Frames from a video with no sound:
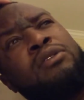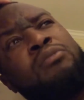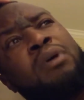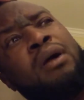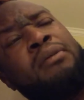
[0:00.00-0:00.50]
you
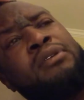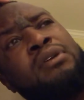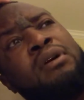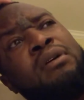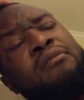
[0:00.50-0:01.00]
probably
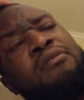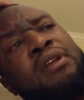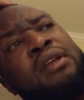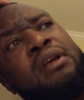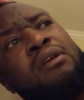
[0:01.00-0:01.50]
saw in the
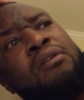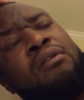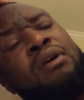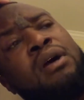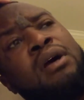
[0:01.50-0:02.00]
video.
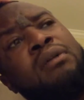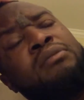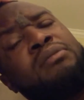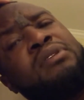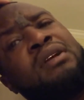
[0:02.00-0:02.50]

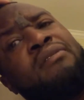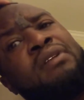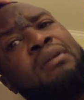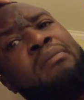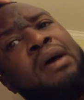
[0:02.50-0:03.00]
Some stuff
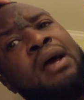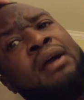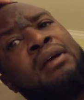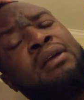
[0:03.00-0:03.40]
in the back.